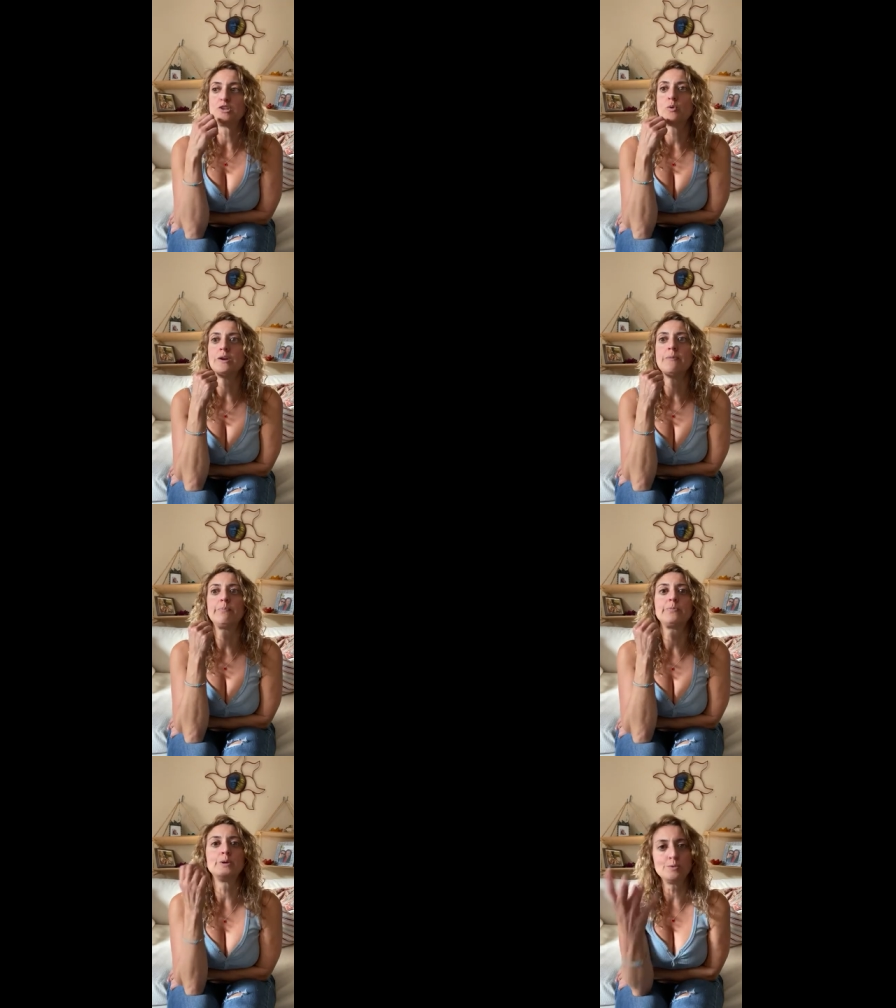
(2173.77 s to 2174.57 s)
but your
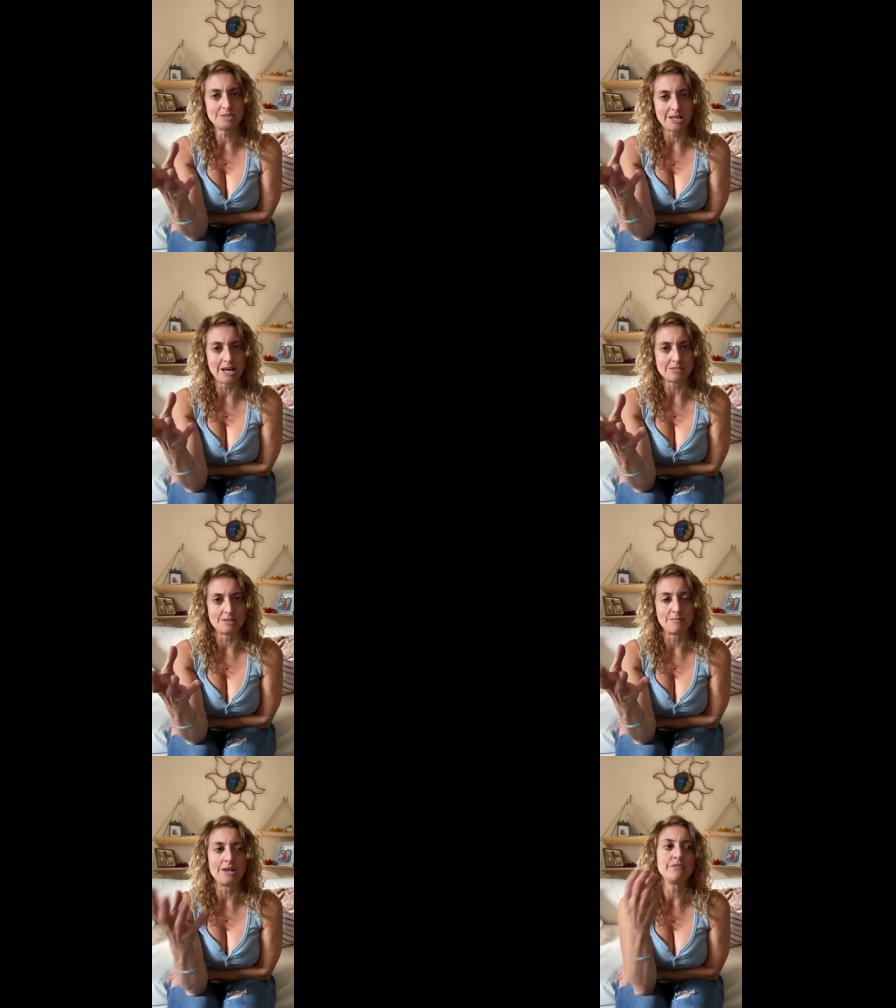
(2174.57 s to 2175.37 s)

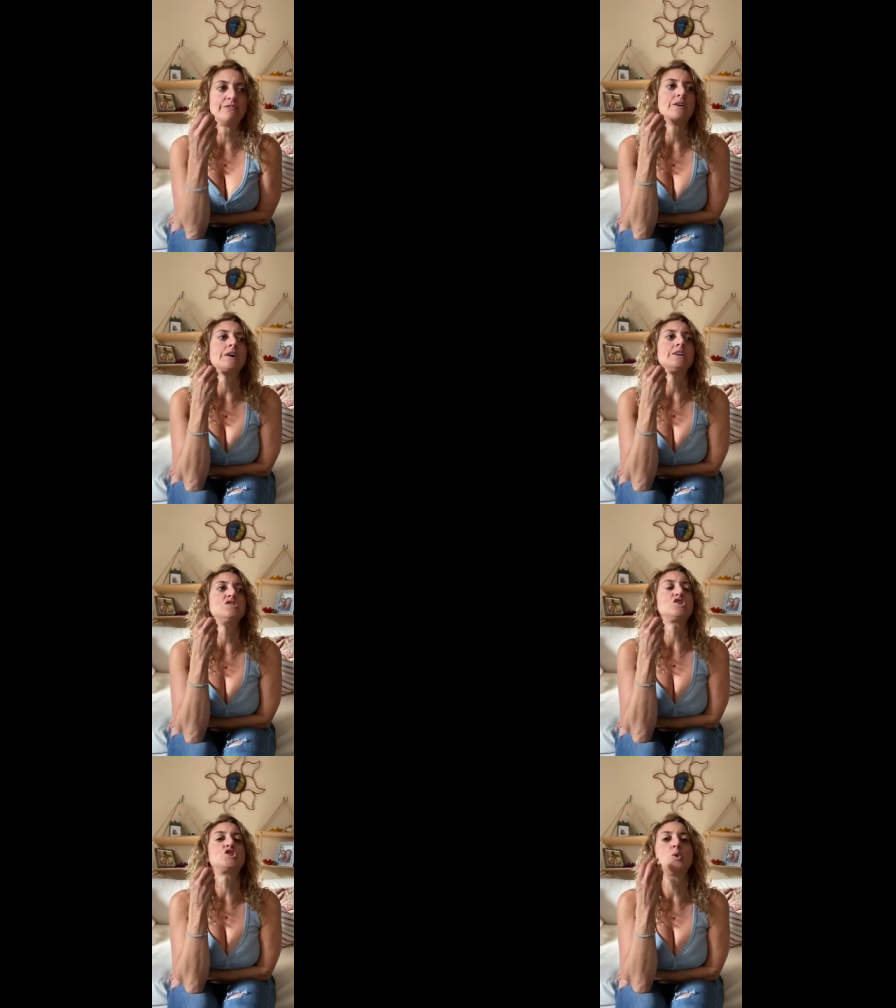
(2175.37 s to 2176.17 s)
enthusiasm and the
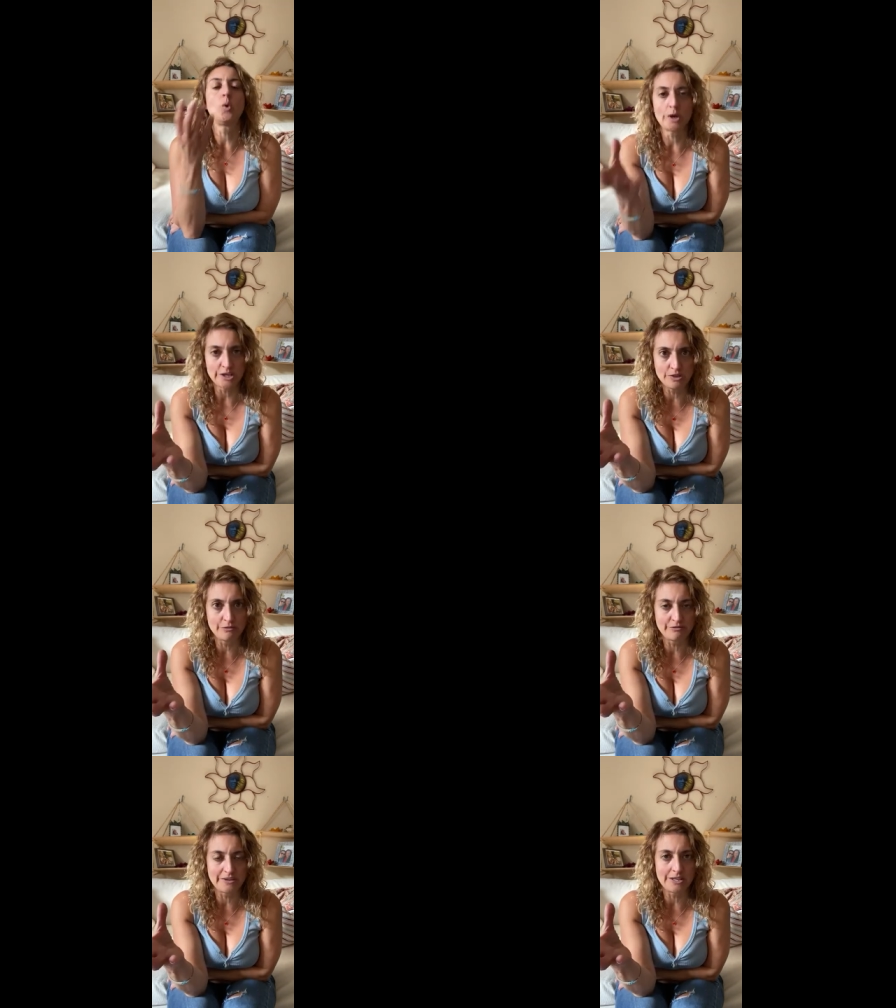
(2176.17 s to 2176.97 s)
fucking joy
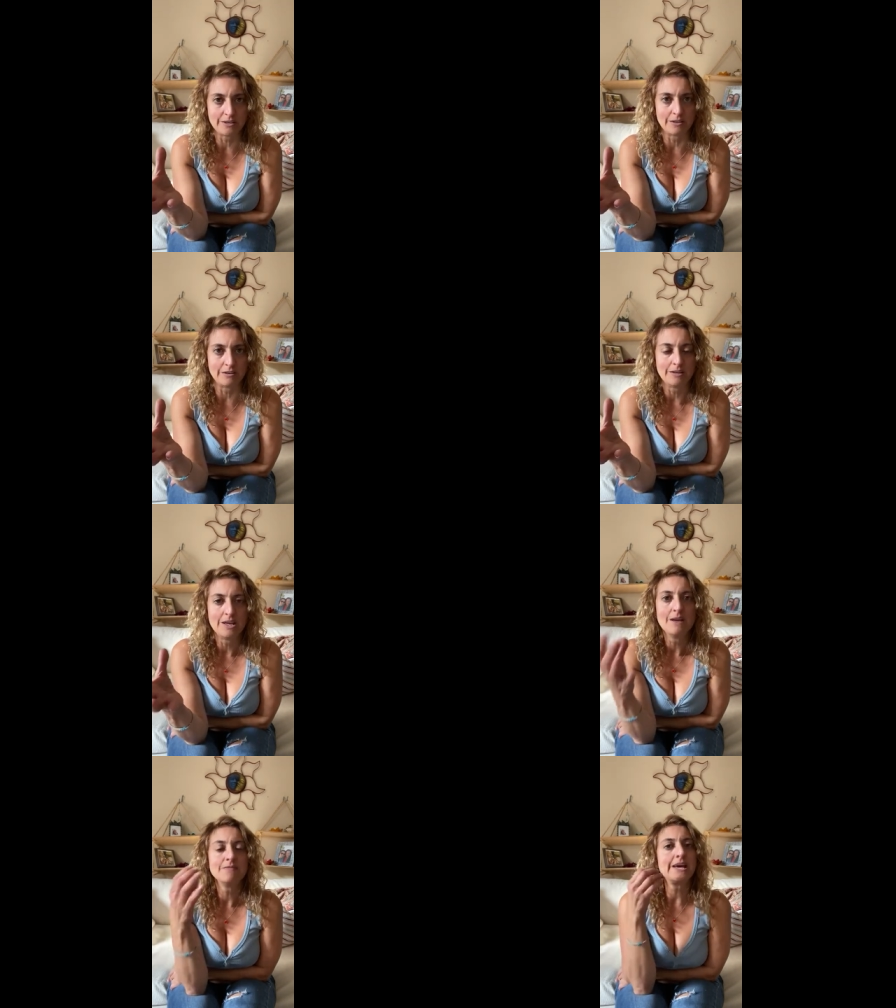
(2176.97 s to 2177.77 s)
you feel,
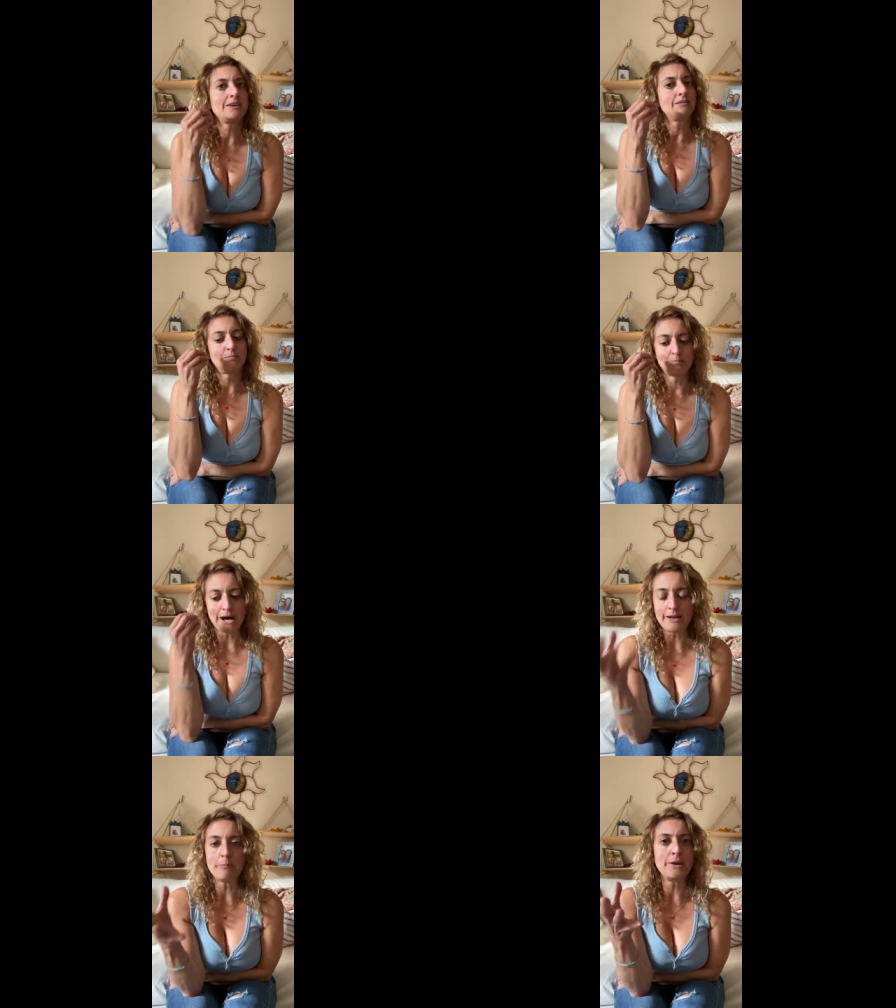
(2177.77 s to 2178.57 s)
like
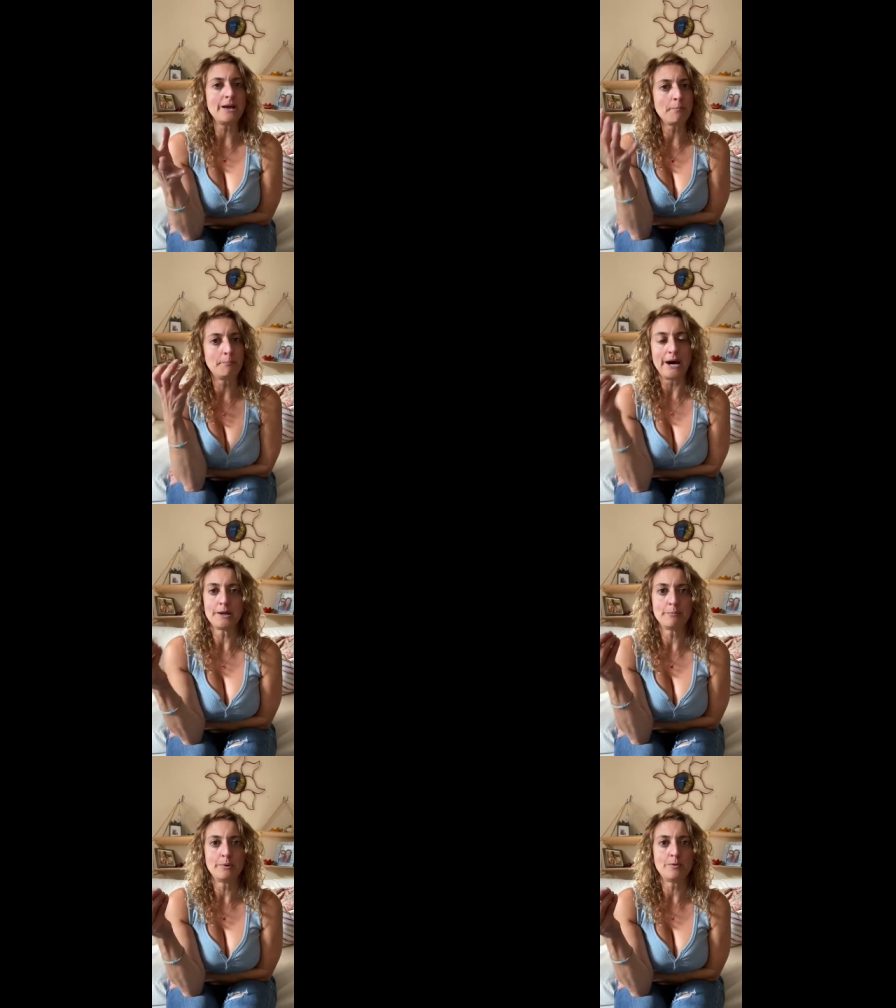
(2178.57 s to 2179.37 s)
bada bing,
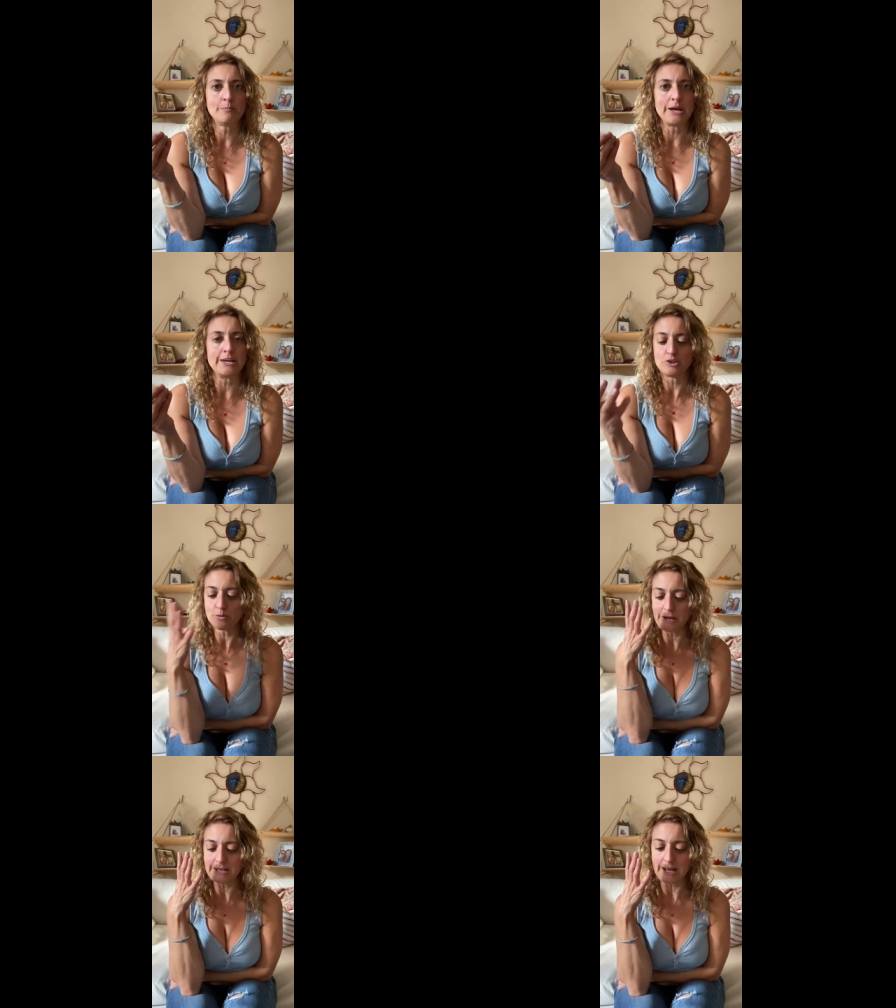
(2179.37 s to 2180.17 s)
bada boom, man,
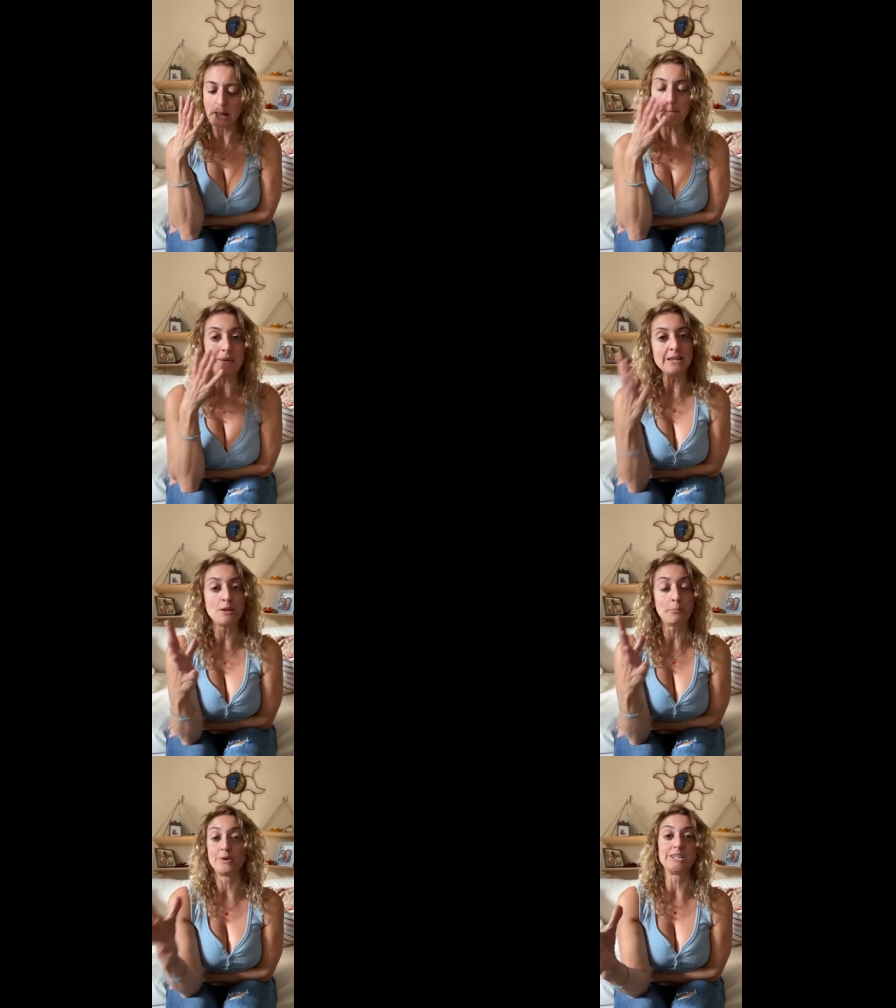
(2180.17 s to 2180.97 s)
you may not have
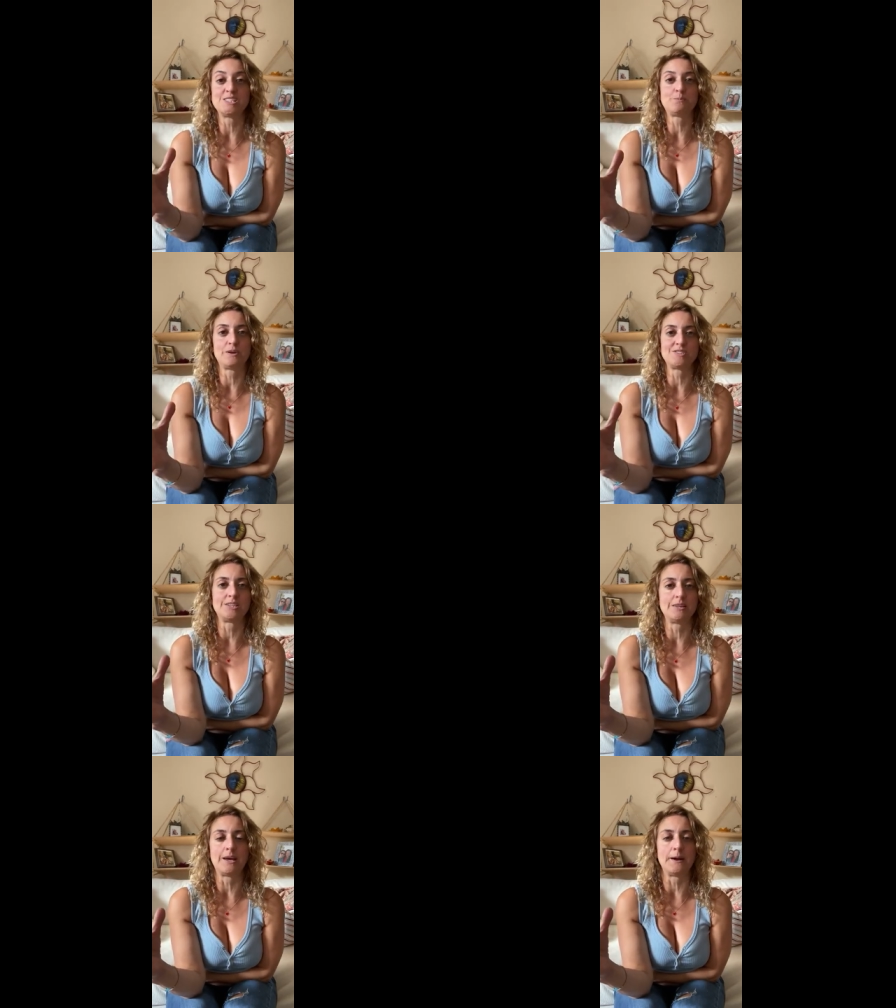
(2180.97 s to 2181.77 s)
been the prettiest
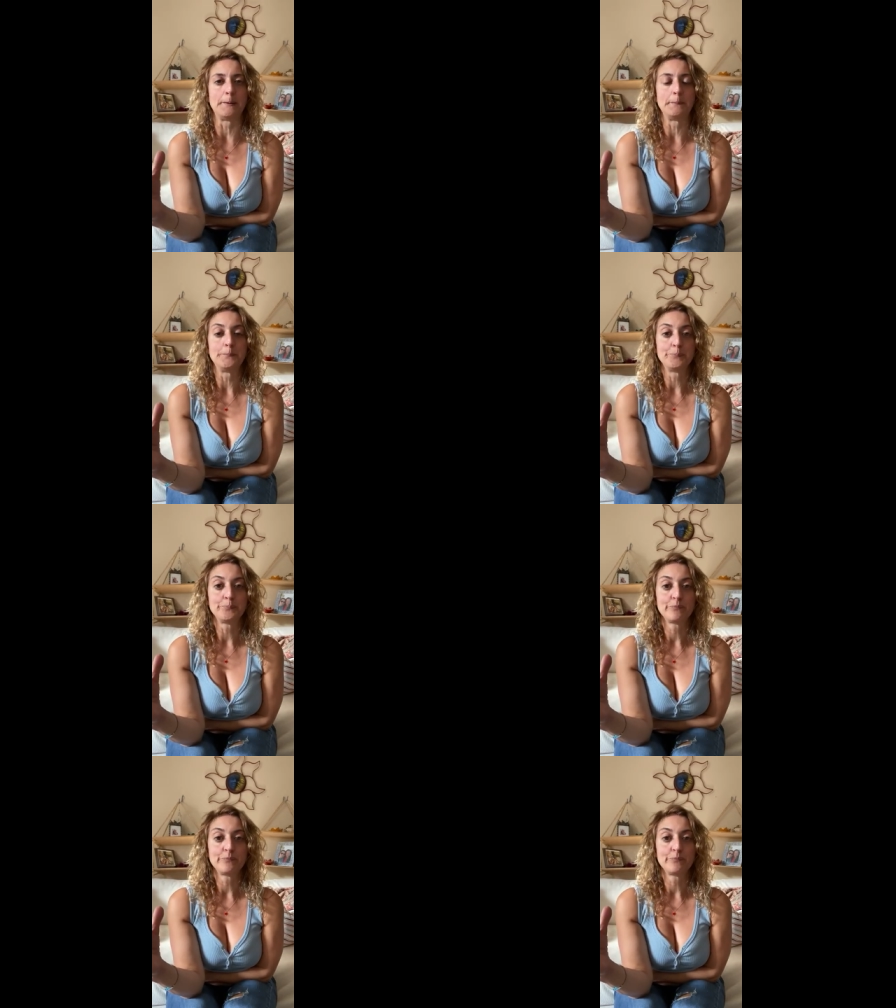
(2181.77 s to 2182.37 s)
person there.